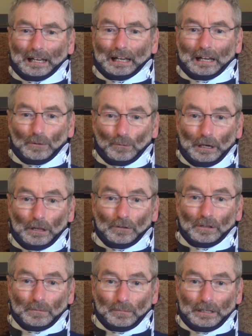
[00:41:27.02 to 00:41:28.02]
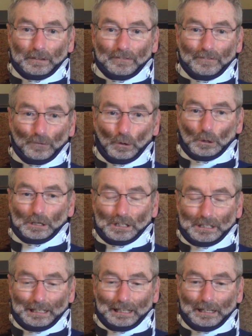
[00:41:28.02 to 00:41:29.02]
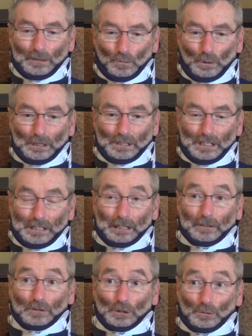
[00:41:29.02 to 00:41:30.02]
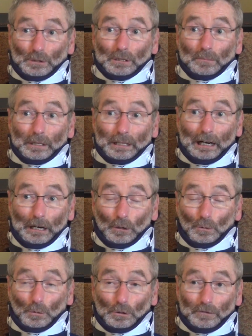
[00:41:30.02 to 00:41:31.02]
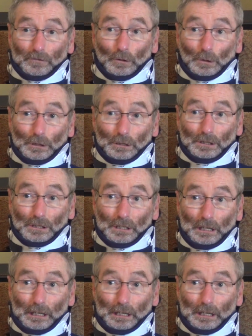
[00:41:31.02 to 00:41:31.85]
and rather than being focused on oneself, to really be outward focused.